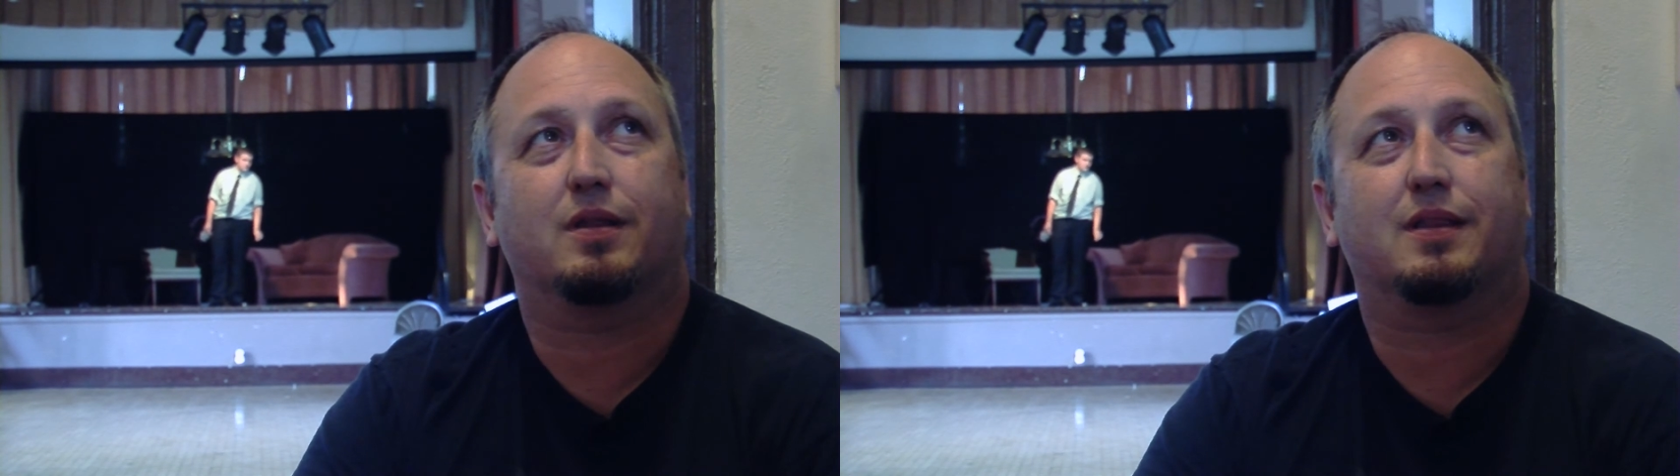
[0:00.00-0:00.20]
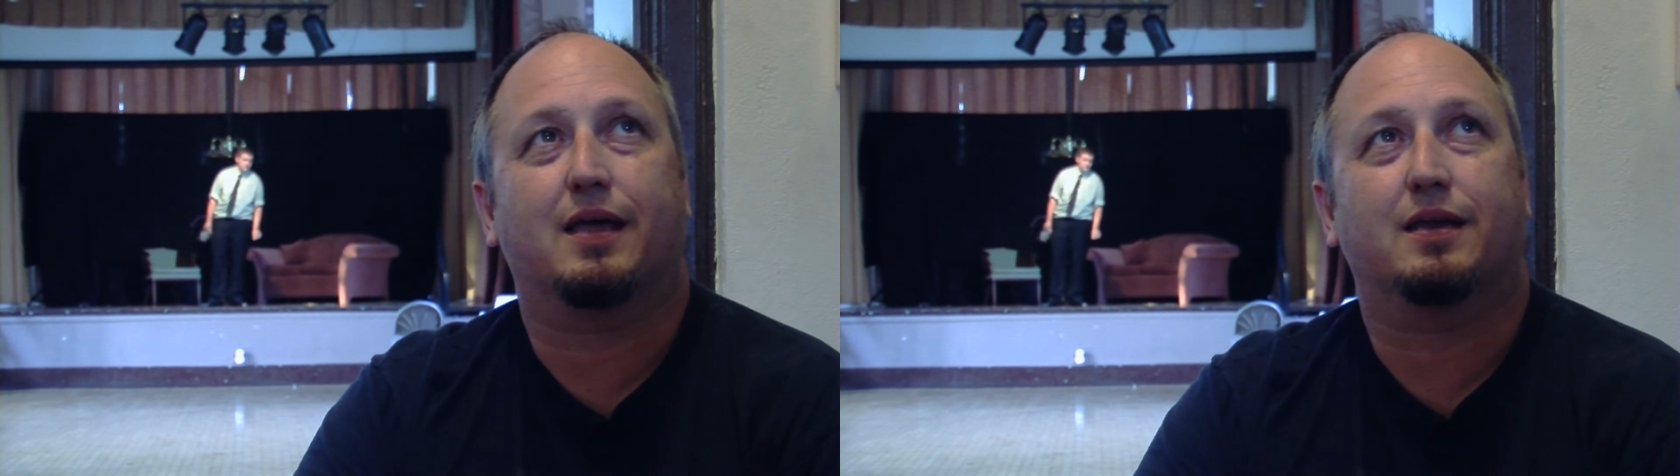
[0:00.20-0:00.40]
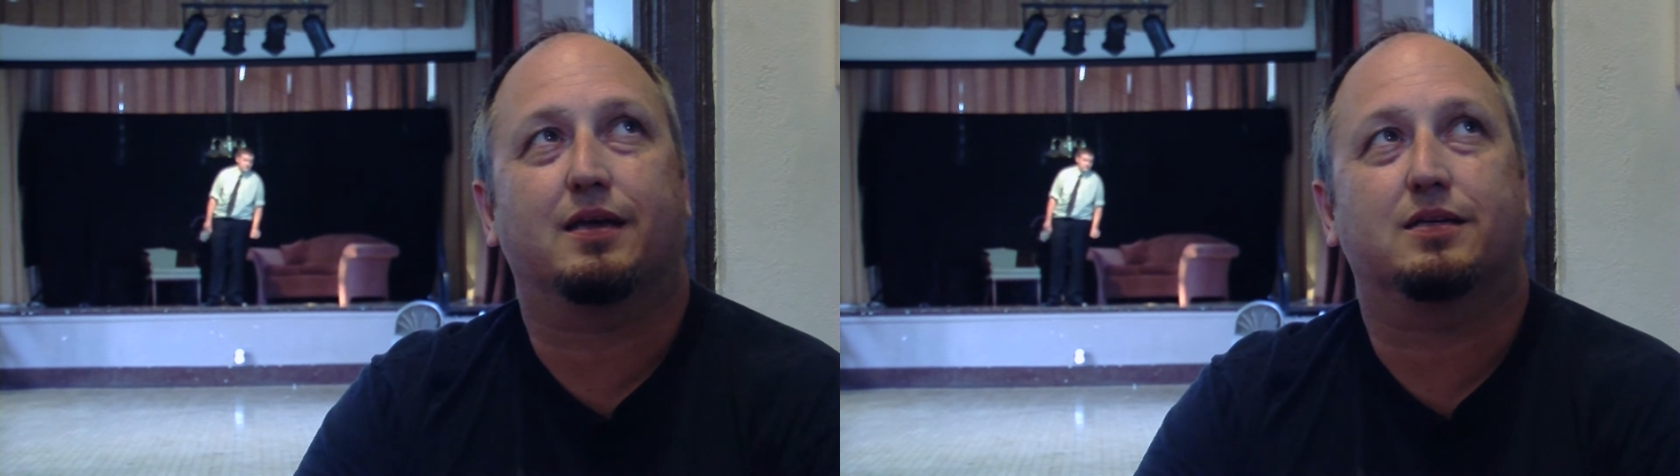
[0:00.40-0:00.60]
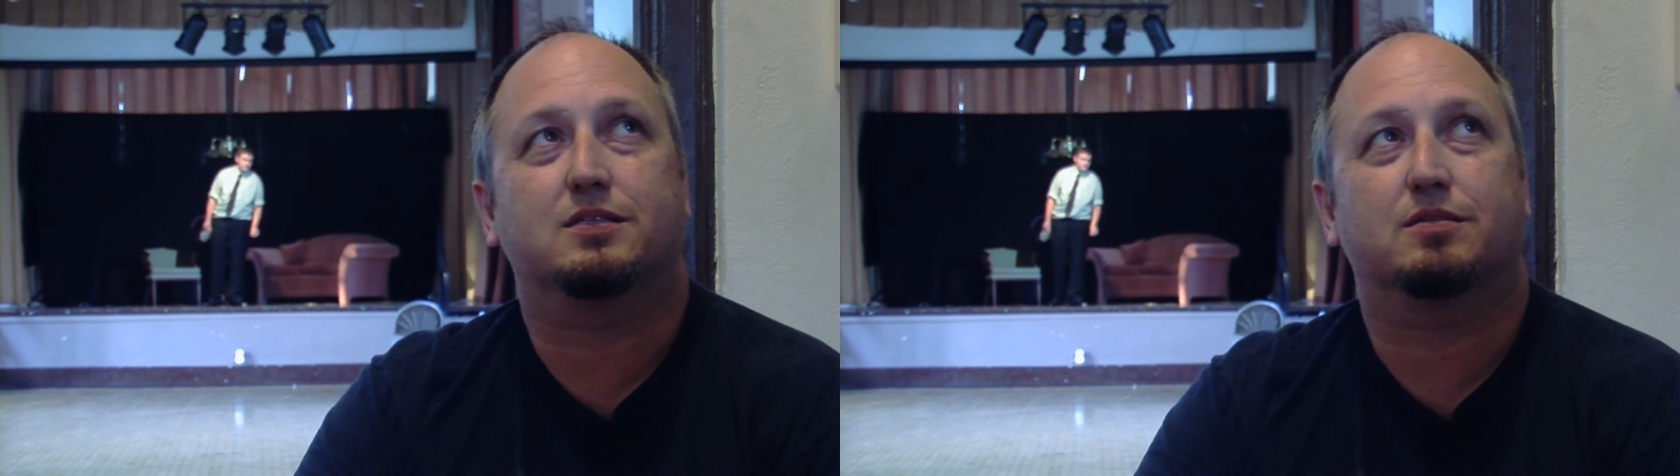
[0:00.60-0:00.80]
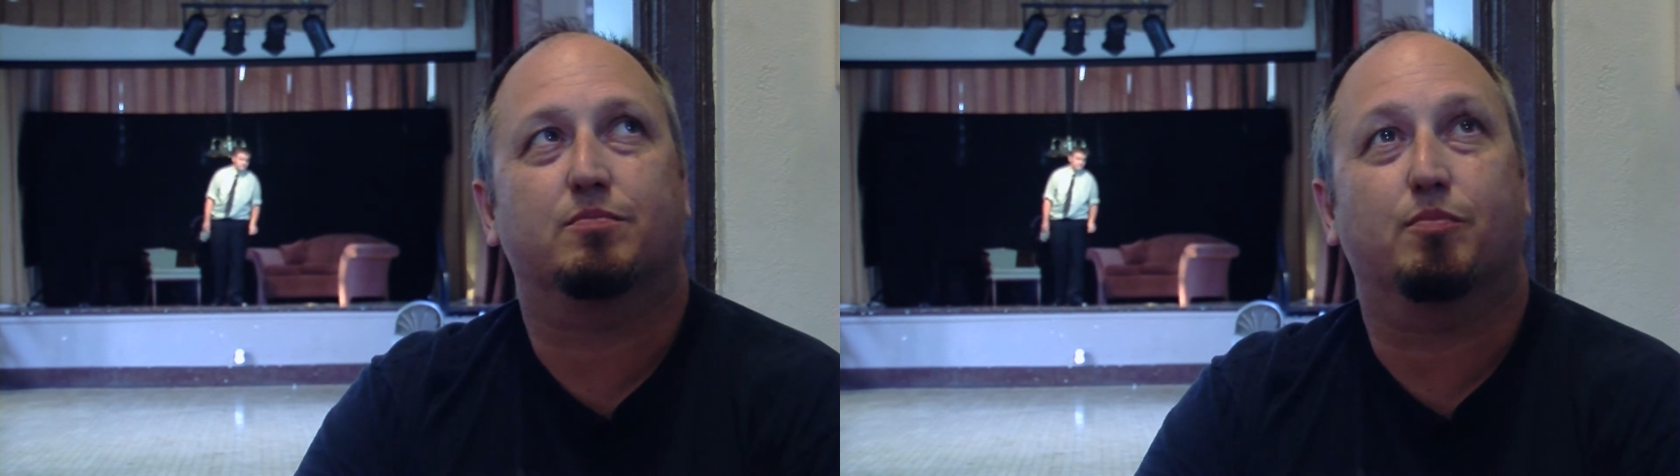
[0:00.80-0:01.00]
that
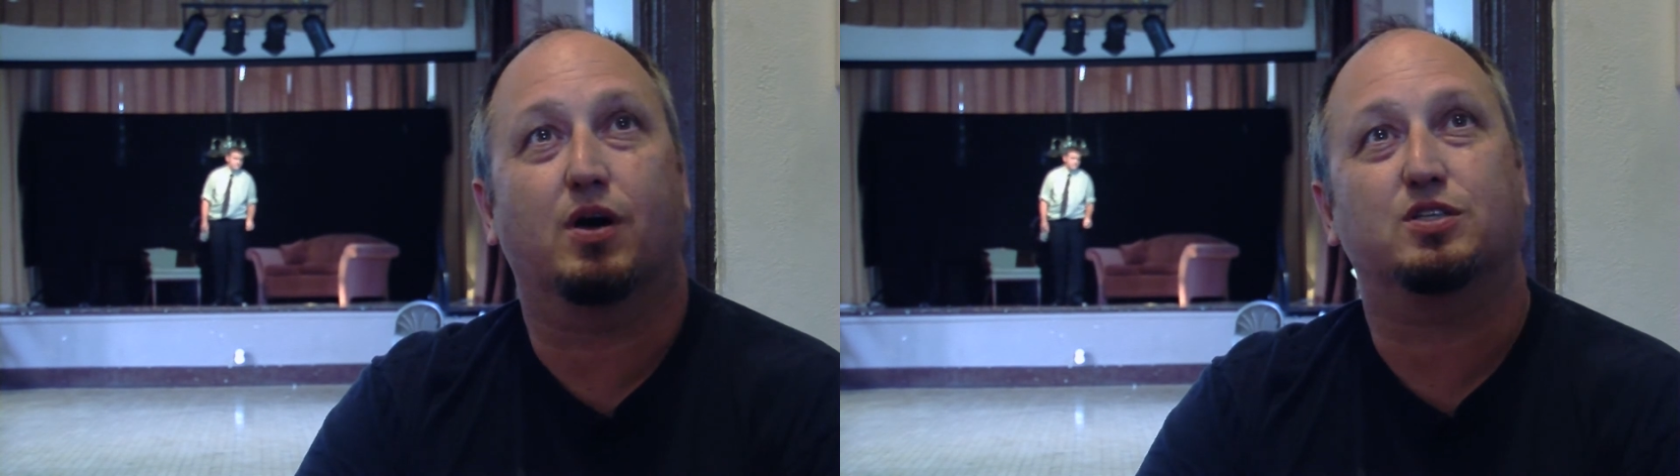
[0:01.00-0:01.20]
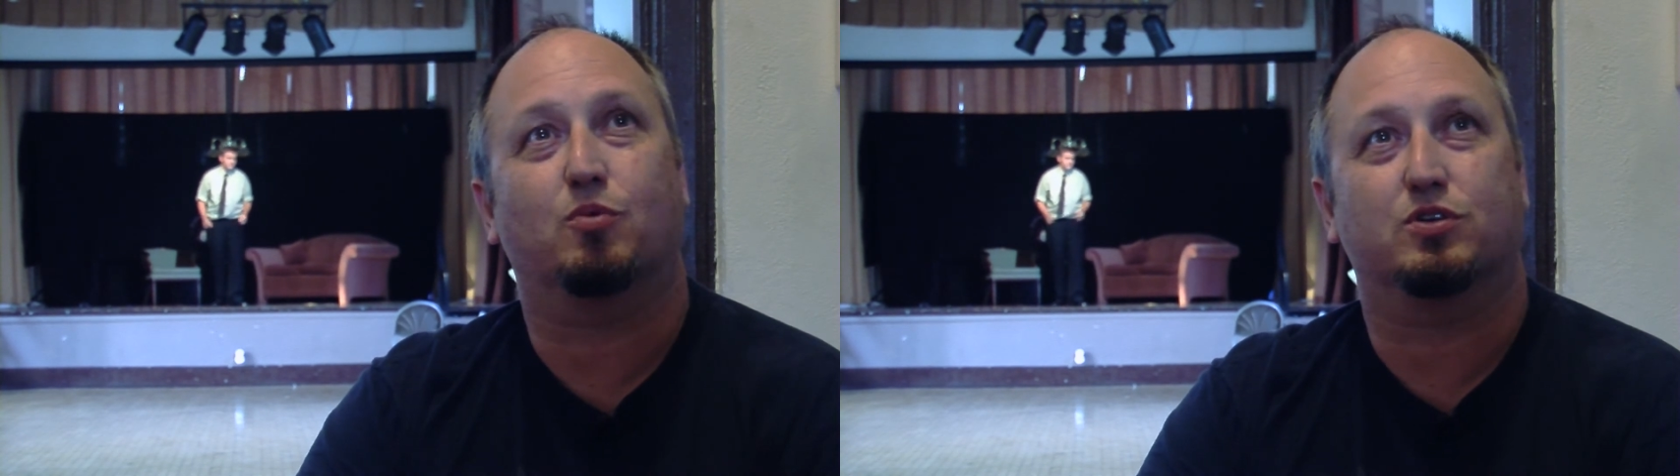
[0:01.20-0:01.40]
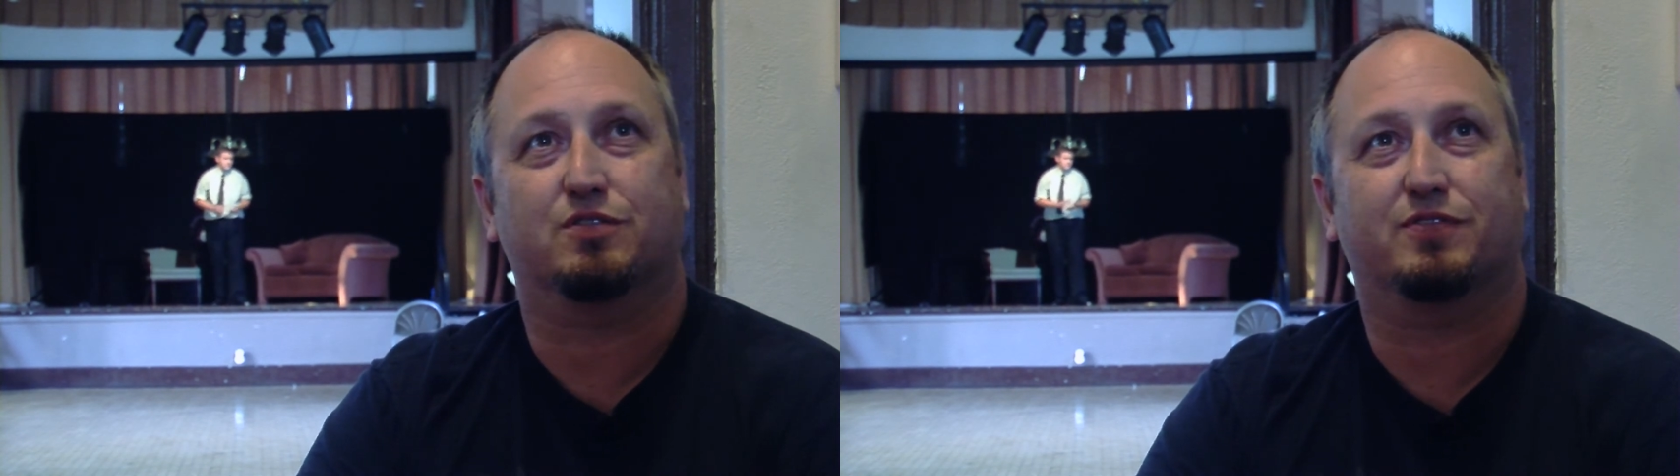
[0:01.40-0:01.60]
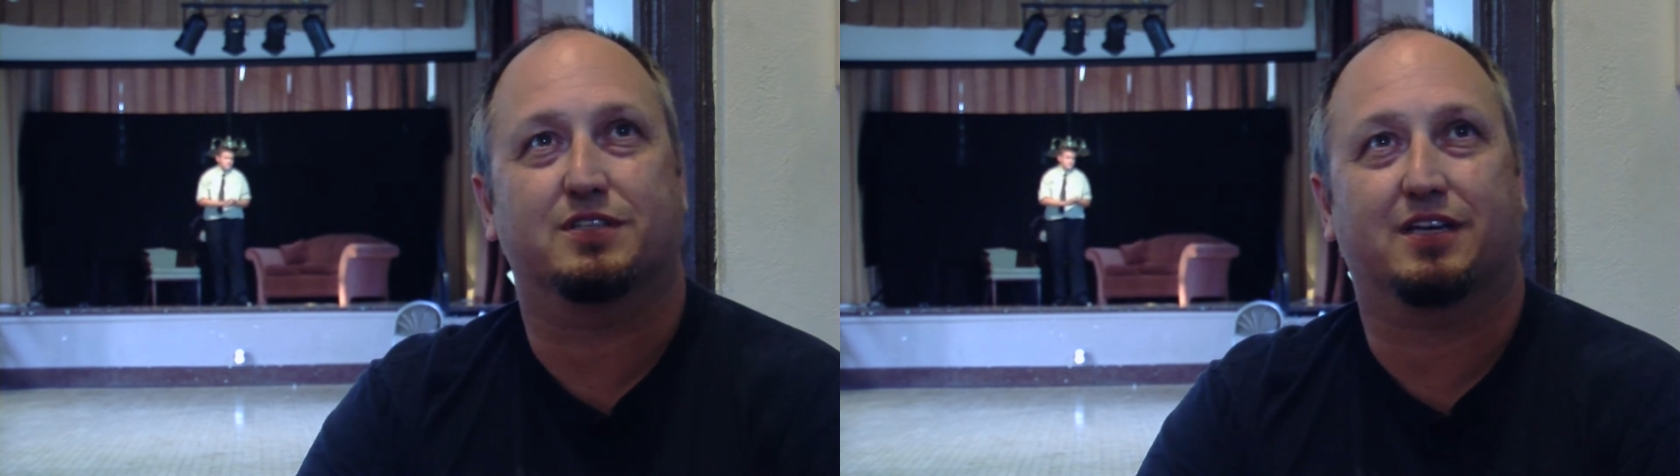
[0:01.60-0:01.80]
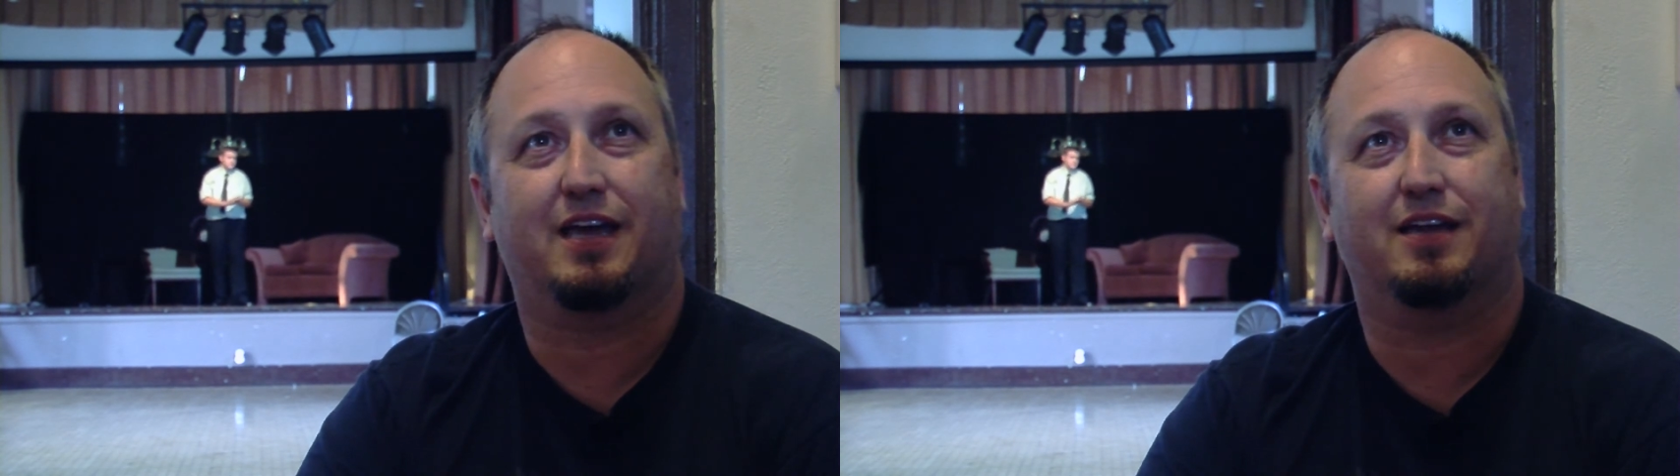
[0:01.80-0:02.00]
it's much more
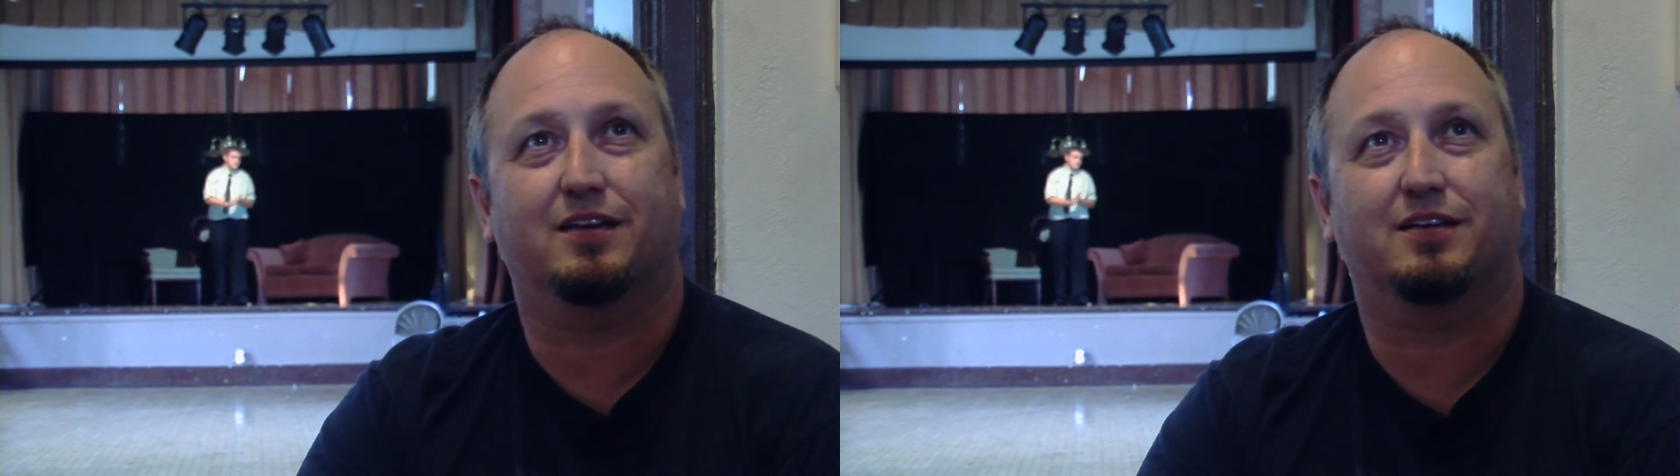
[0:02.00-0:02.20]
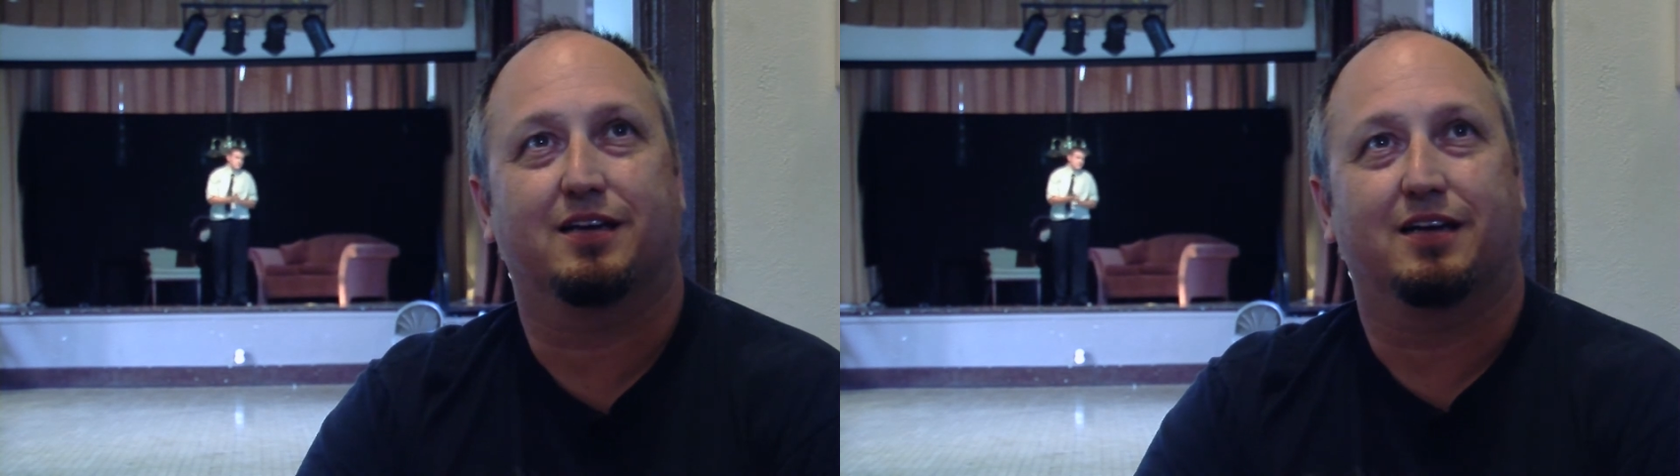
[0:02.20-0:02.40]
sophisticated